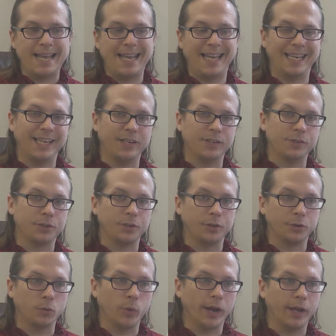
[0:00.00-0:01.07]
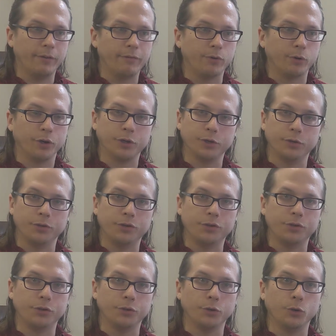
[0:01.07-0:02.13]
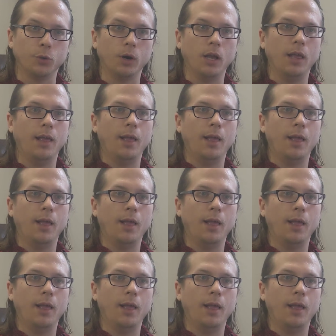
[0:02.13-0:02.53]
and it is a good way for you to